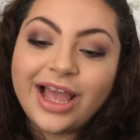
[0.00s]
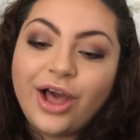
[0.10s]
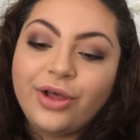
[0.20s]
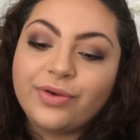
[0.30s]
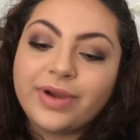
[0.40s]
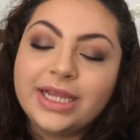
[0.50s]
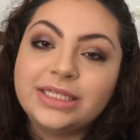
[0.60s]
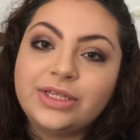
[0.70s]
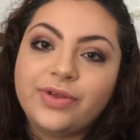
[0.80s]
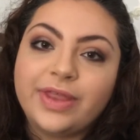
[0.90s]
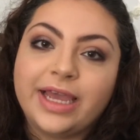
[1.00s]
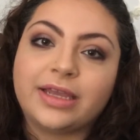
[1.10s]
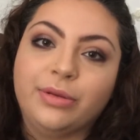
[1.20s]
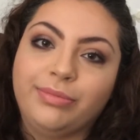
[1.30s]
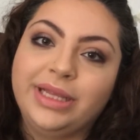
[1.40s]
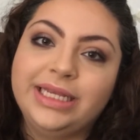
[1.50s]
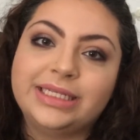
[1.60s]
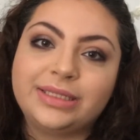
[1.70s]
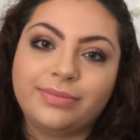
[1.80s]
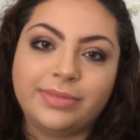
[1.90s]
Alright, so that
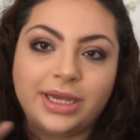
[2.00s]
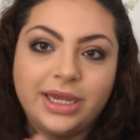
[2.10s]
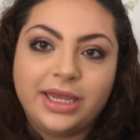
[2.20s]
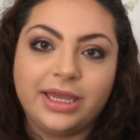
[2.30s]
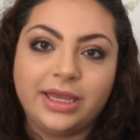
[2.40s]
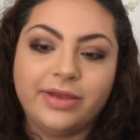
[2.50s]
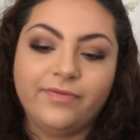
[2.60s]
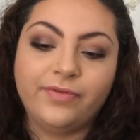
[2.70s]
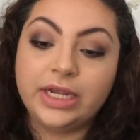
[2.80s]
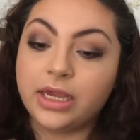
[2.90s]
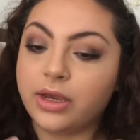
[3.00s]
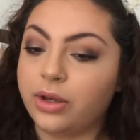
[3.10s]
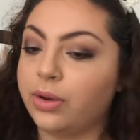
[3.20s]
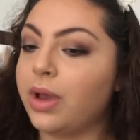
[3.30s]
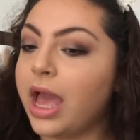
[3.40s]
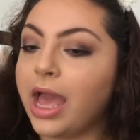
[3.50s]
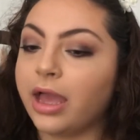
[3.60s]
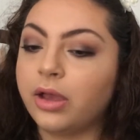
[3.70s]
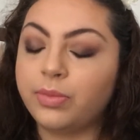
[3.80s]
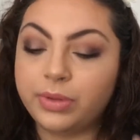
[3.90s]
completes my video.
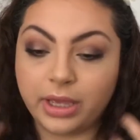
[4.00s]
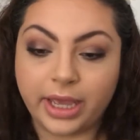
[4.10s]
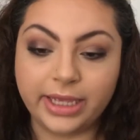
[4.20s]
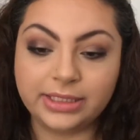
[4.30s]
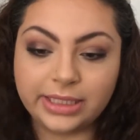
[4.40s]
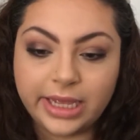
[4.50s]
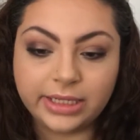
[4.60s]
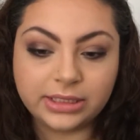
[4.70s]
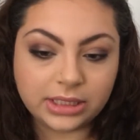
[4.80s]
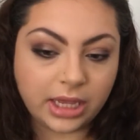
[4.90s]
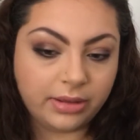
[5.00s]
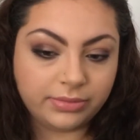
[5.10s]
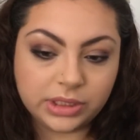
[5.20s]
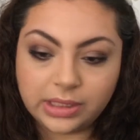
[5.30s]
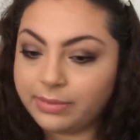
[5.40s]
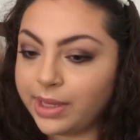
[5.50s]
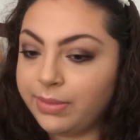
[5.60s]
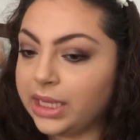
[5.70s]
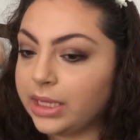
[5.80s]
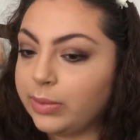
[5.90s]
I hope you guys liked doing my
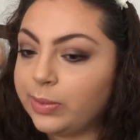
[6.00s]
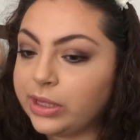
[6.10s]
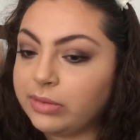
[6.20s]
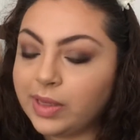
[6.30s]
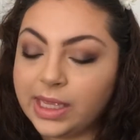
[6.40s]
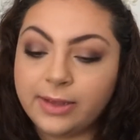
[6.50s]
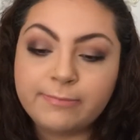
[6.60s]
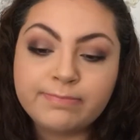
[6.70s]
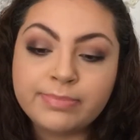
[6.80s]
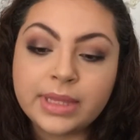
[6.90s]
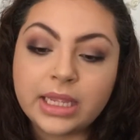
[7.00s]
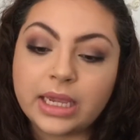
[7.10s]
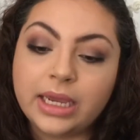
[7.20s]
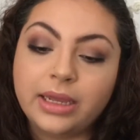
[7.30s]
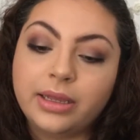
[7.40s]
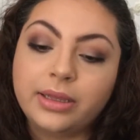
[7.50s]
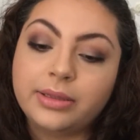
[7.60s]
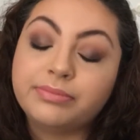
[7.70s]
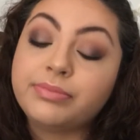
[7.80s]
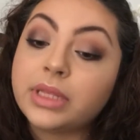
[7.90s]
makeup with me.
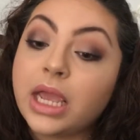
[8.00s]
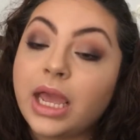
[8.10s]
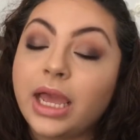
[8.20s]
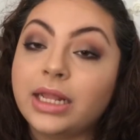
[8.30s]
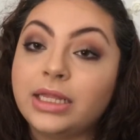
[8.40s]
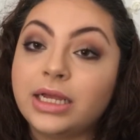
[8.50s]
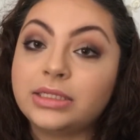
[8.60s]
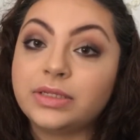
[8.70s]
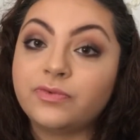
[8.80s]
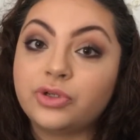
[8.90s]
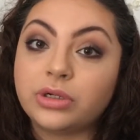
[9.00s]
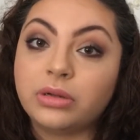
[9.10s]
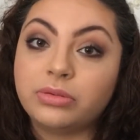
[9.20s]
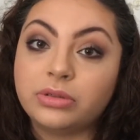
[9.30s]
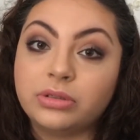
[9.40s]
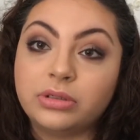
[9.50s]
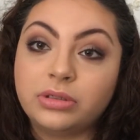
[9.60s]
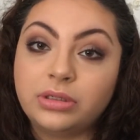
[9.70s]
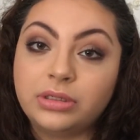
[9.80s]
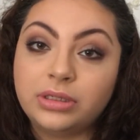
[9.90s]
Had lots of
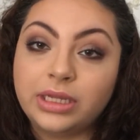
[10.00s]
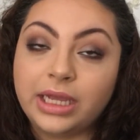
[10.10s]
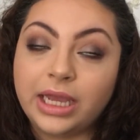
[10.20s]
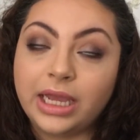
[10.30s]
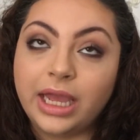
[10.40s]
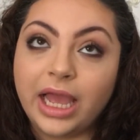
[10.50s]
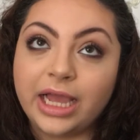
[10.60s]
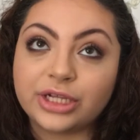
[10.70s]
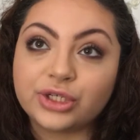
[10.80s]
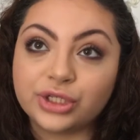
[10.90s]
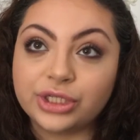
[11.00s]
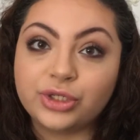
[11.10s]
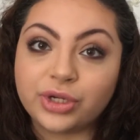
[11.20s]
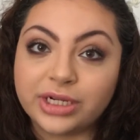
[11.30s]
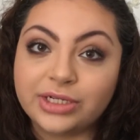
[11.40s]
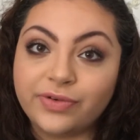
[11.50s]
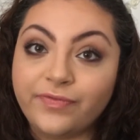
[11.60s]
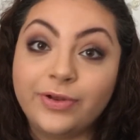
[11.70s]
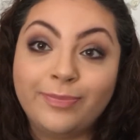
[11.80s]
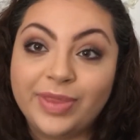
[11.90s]
trouble actually trying to
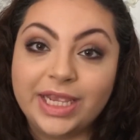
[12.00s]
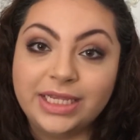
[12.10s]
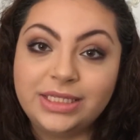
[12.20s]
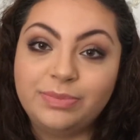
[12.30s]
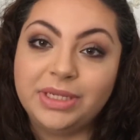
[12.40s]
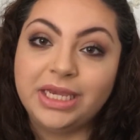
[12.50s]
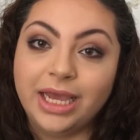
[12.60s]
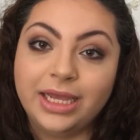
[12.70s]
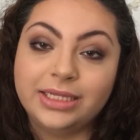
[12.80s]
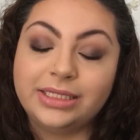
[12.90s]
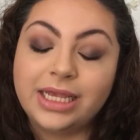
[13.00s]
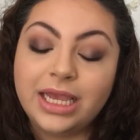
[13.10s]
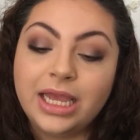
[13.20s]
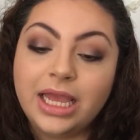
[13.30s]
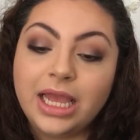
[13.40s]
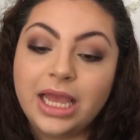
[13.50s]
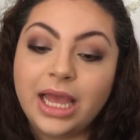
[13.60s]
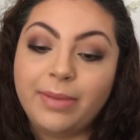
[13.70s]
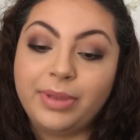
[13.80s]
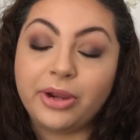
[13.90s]
film this because
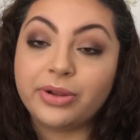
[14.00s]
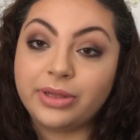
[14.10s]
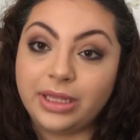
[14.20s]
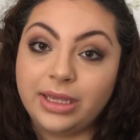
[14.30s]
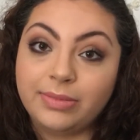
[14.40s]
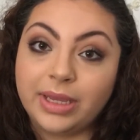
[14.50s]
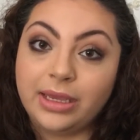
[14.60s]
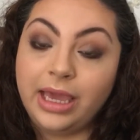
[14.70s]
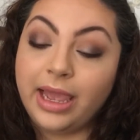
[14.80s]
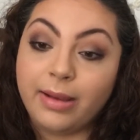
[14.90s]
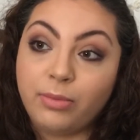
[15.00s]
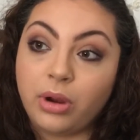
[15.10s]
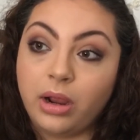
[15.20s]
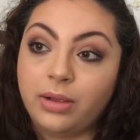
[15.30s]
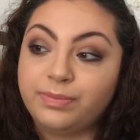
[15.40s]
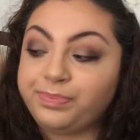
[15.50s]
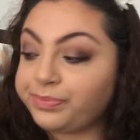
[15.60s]
apparently my camera